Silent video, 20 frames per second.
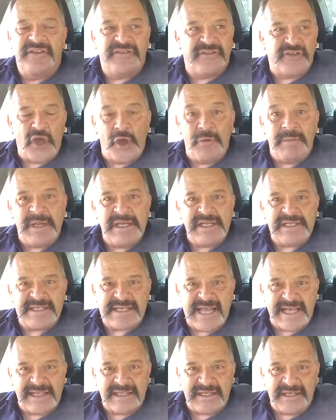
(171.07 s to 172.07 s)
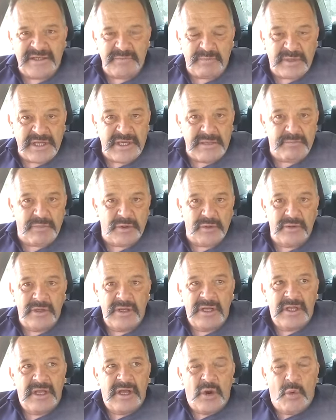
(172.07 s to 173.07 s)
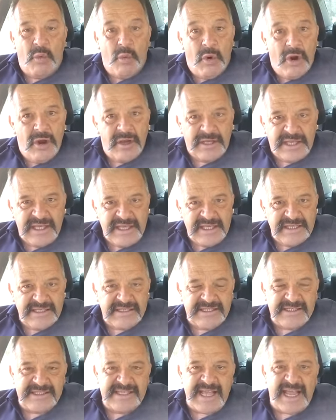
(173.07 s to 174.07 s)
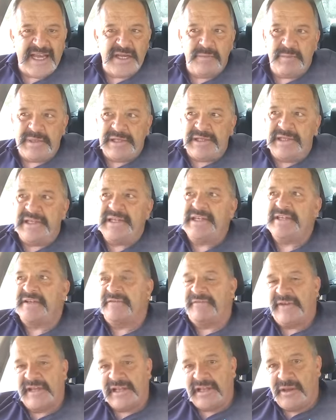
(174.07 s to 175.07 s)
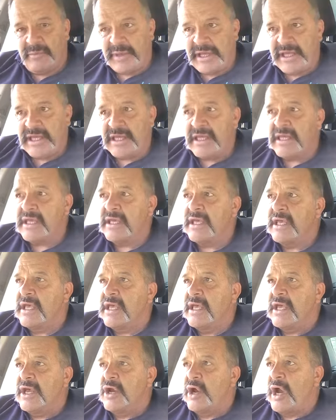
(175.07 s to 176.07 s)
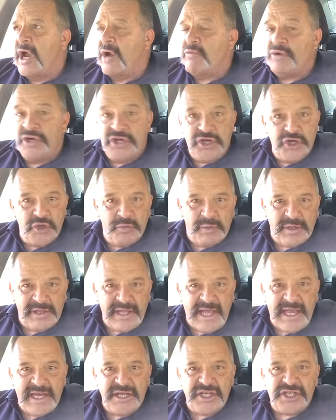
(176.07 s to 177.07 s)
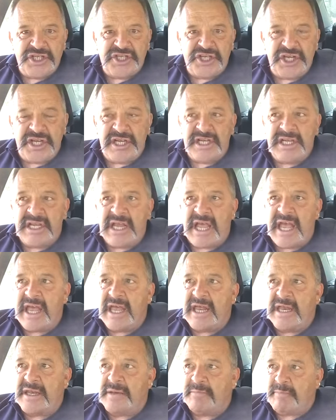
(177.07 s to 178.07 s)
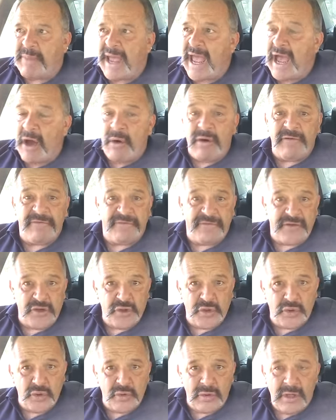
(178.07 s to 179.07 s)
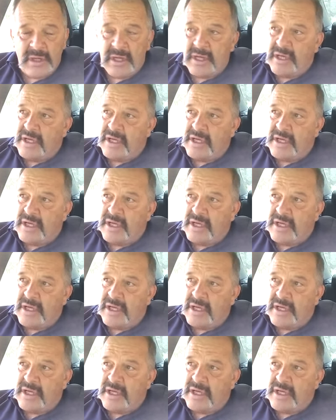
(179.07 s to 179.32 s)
so many talented people working in sustainability, developing renewable energy and power fuel,